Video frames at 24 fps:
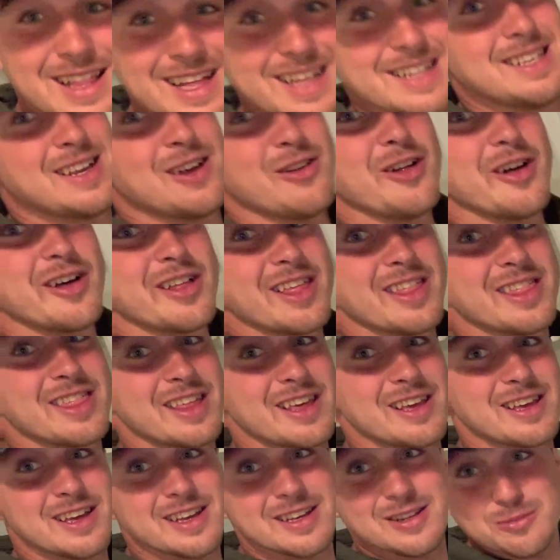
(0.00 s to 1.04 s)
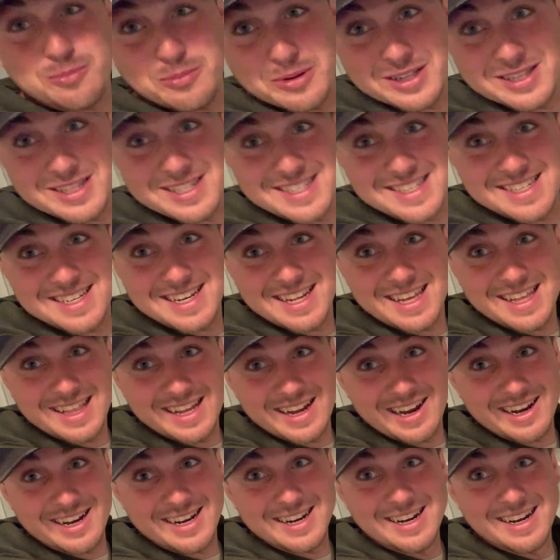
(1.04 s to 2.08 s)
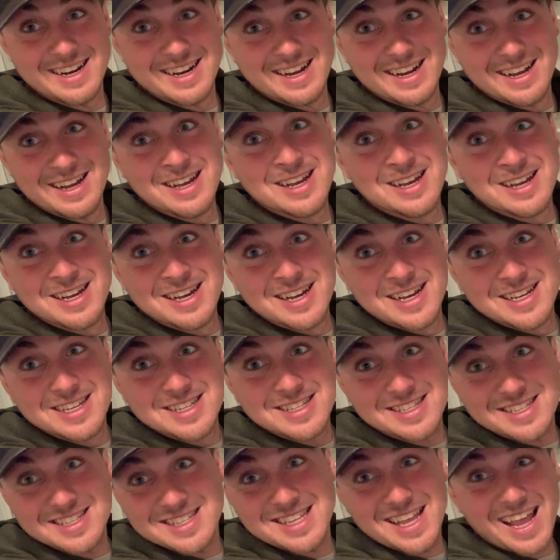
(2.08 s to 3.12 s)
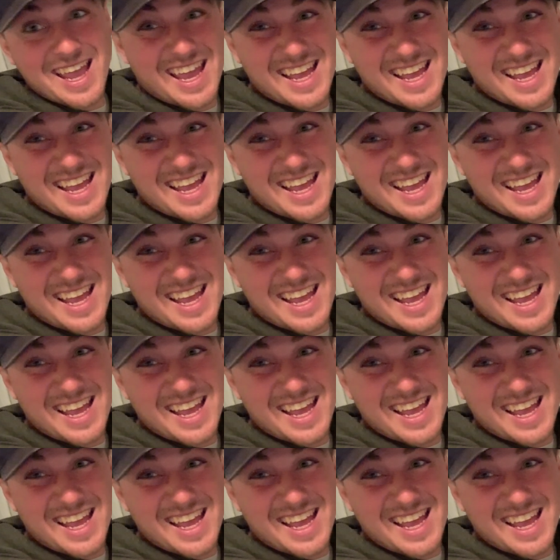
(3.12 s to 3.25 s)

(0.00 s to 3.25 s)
That's how long that thing had been sitting there, since the